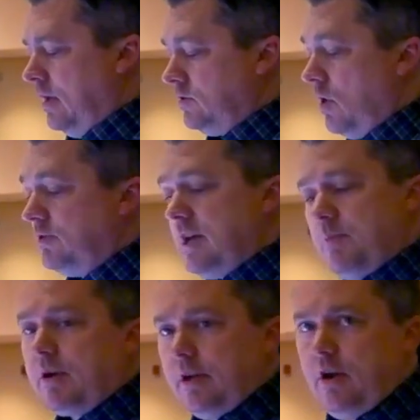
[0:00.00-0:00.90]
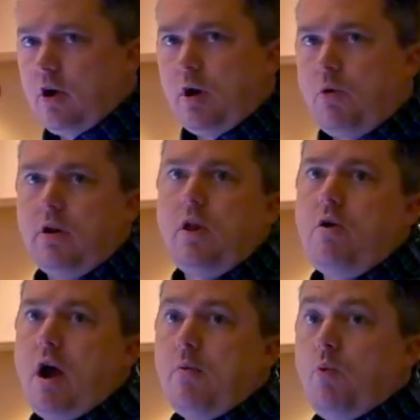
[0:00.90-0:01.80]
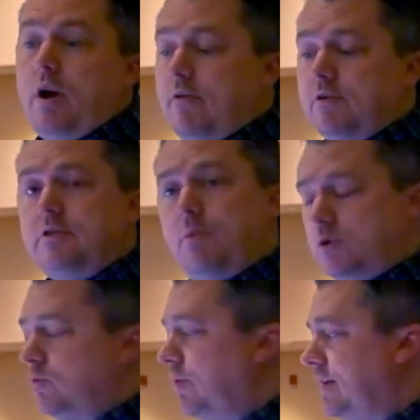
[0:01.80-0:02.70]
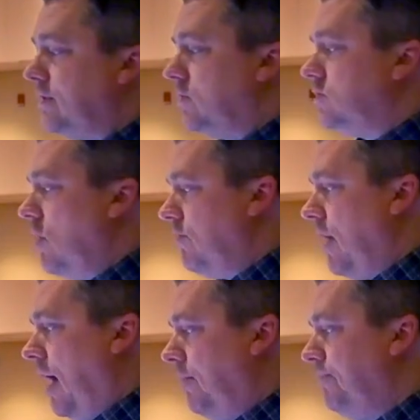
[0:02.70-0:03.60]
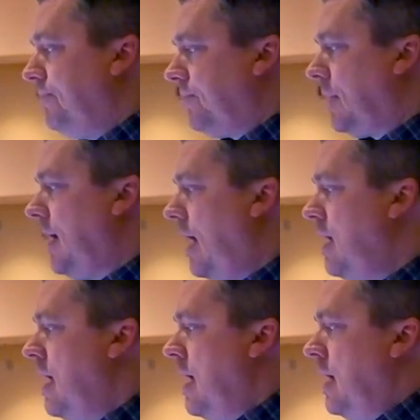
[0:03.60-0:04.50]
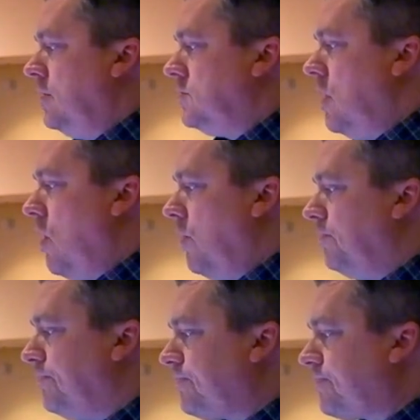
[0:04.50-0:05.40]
So typically you're going to want to load up whatever is the most recent show file. Okay? So